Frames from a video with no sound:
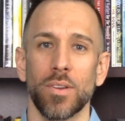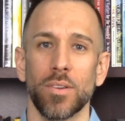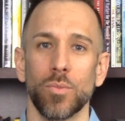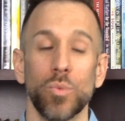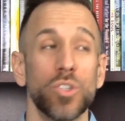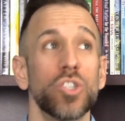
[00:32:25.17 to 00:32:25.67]

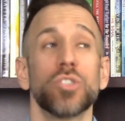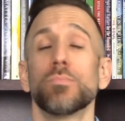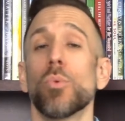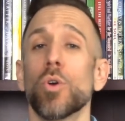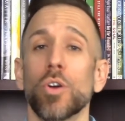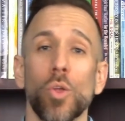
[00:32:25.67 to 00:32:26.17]
which is
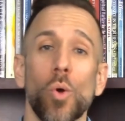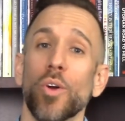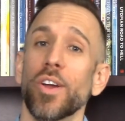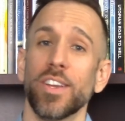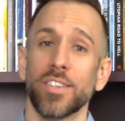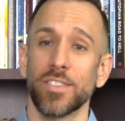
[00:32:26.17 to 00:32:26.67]
more
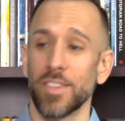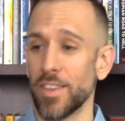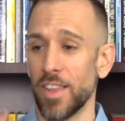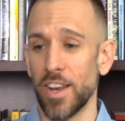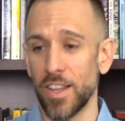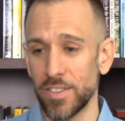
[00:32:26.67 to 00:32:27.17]
glorious
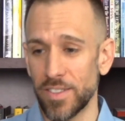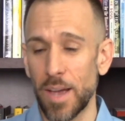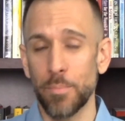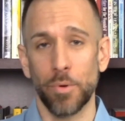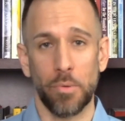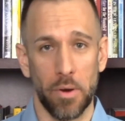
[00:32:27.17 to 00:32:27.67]
than a
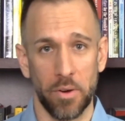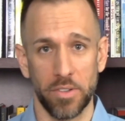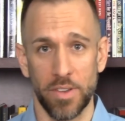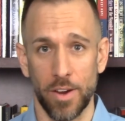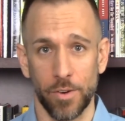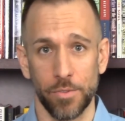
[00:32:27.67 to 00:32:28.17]
temporary
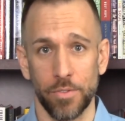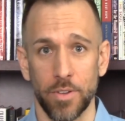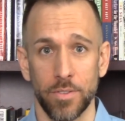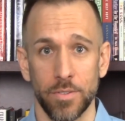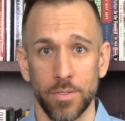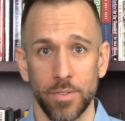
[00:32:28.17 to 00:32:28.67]

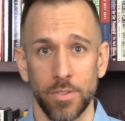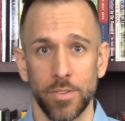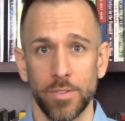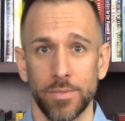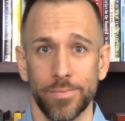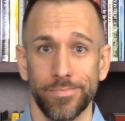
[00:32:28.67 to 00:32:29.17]
sacrifice.
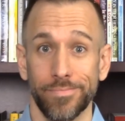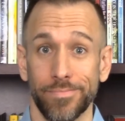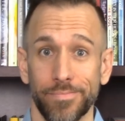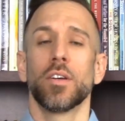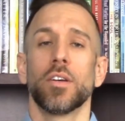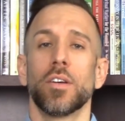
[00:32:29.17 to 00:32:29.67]

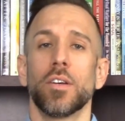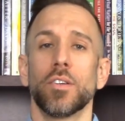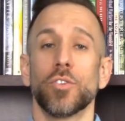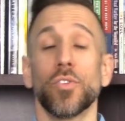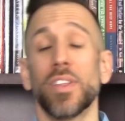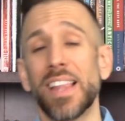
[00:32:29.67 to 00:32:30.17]

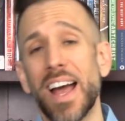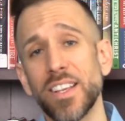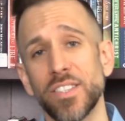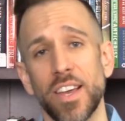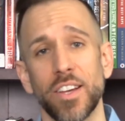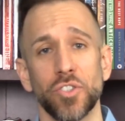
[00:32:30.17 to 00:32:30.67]
So the last
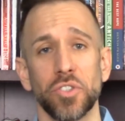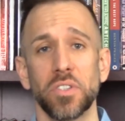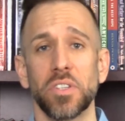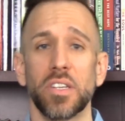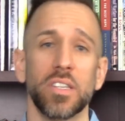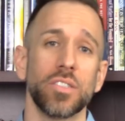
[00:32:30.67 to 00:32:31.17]

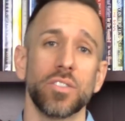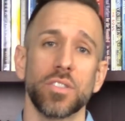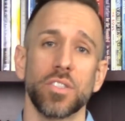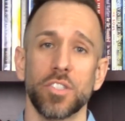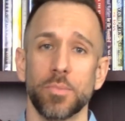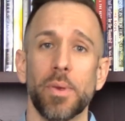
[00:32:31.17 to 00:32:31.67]
section is
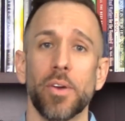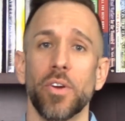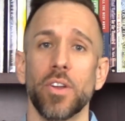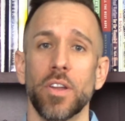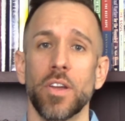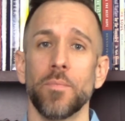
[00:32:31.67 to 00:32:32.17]
the
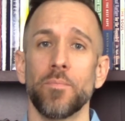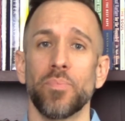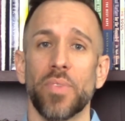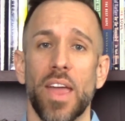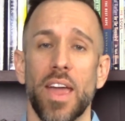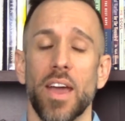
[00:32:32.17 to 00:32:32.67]
Spirit.
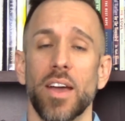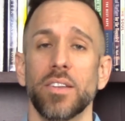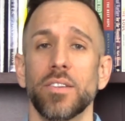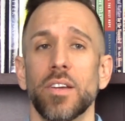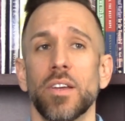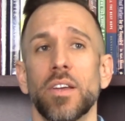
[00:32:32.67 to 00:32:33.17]

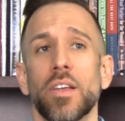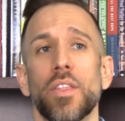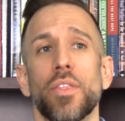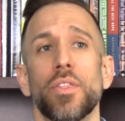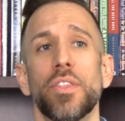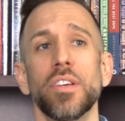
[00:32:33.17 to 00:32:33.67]
And
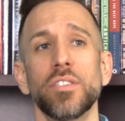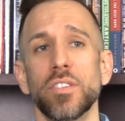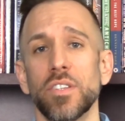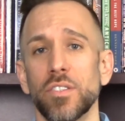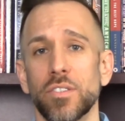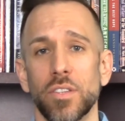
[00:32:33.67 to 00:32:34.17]
this
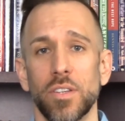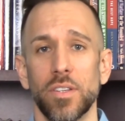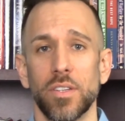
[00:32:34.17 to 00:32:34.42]
is,